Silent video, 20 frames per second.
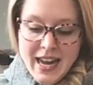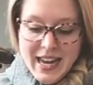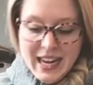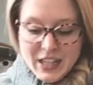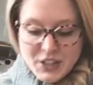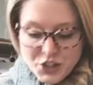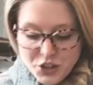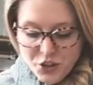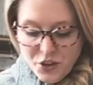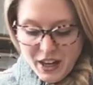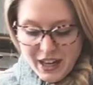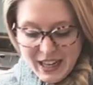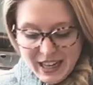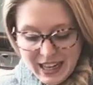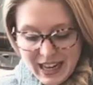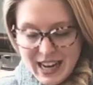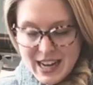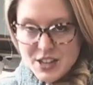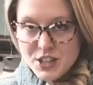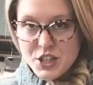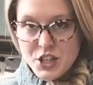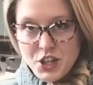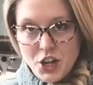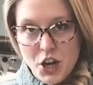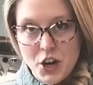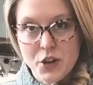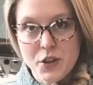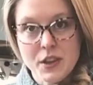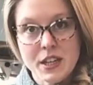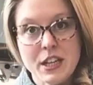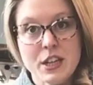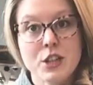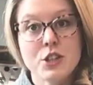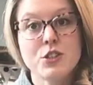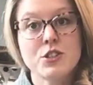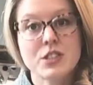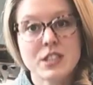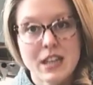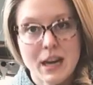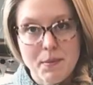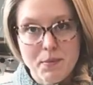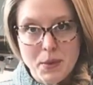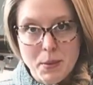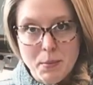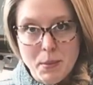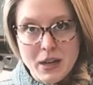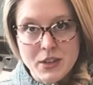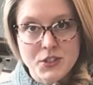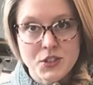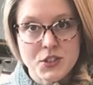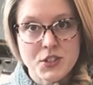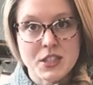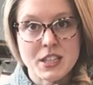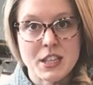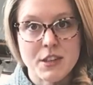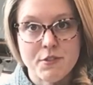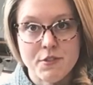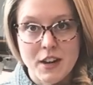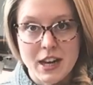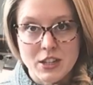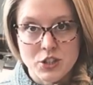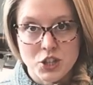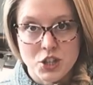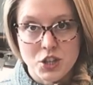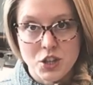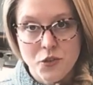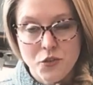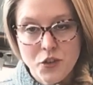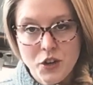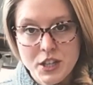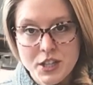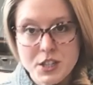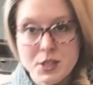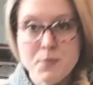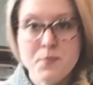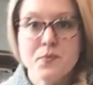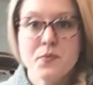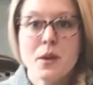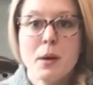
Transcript: It's great again to not only loosen up the muscles in the fascia of the foot,